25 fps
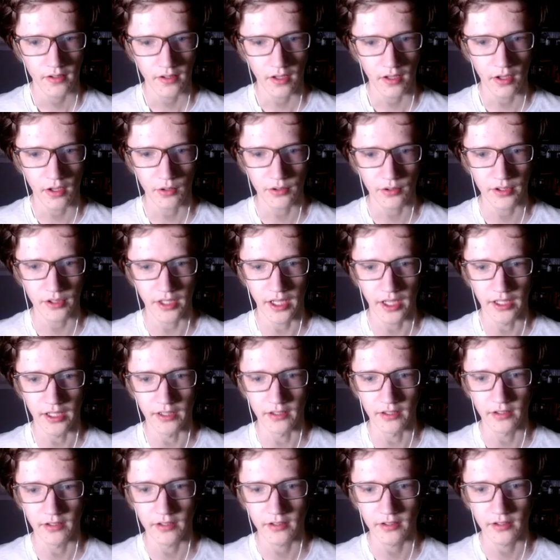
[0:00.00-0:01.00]

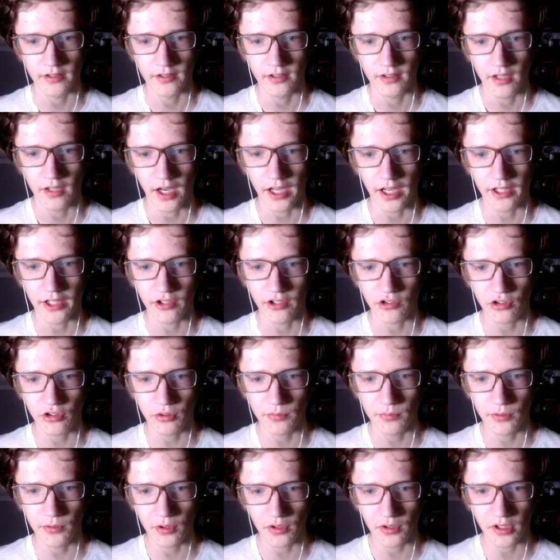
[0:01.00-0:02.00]
Okay. I
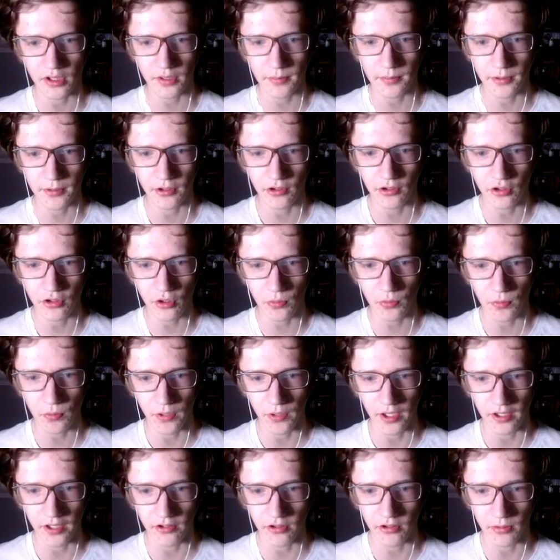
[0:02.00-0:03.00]
assume you're going to be
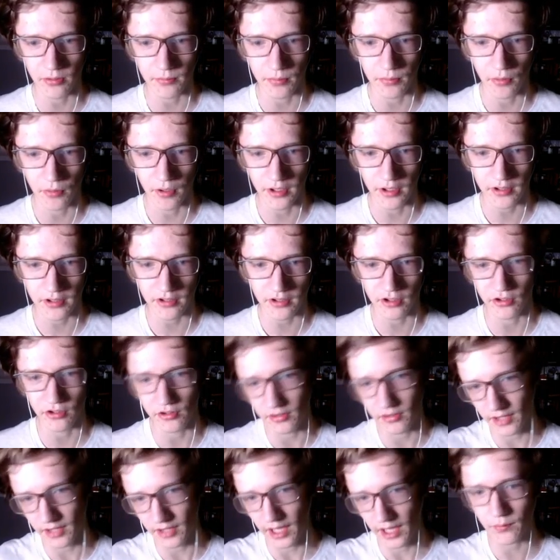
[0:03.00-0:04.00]
stupid at some point
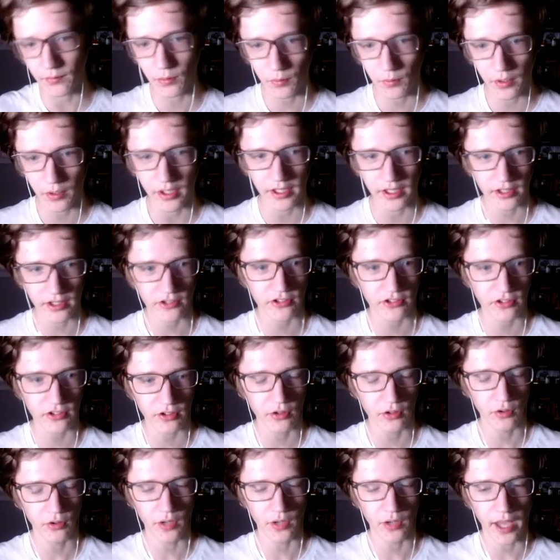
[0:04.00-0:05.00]
because everyone ex-
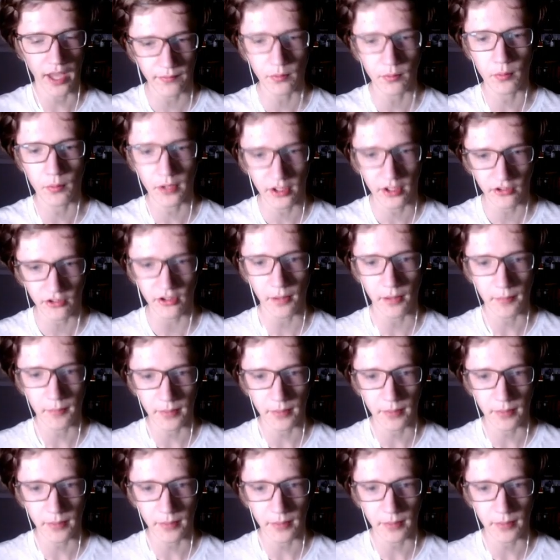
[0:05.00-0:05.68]
everyone except